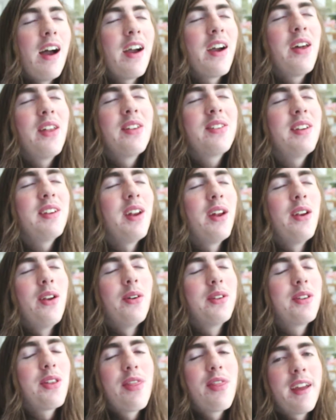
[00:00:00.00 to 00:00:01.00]
I honestly don't know
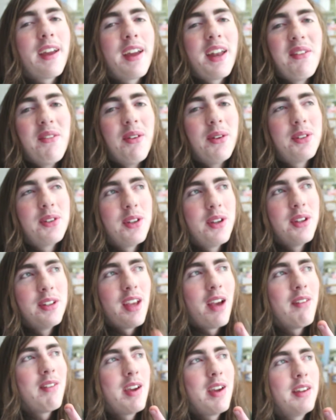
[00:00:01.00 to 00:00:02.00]
what to think anymore, dudes.
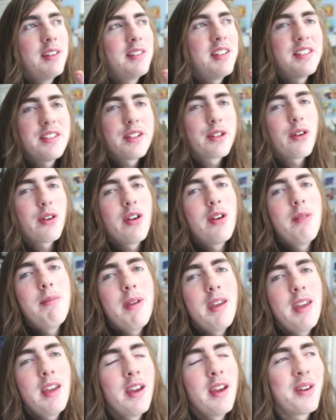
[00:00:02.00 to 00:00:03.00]
I mean, disagree with
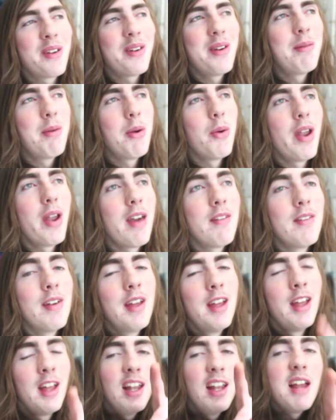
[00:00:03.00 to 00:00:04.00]
me, agree with me, whatever.
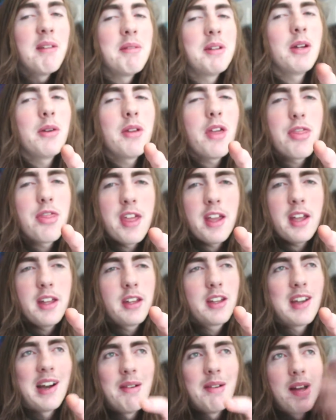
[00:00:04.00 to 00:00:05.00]
Let me know what you think in
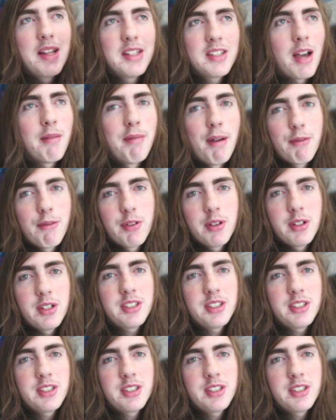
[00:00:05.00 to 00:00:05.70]
the comments. I'm up for a